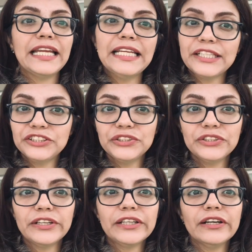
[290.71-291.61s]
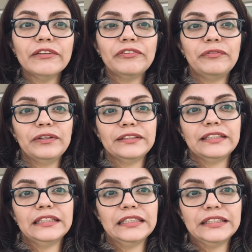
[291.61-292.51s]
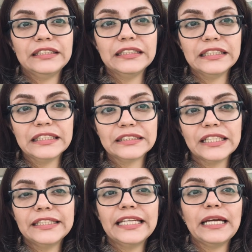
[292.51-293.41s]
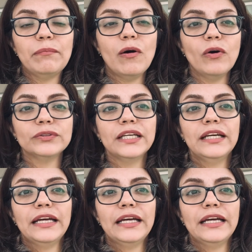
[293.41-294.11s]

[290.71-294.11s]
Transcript: In next tutorial, we will study about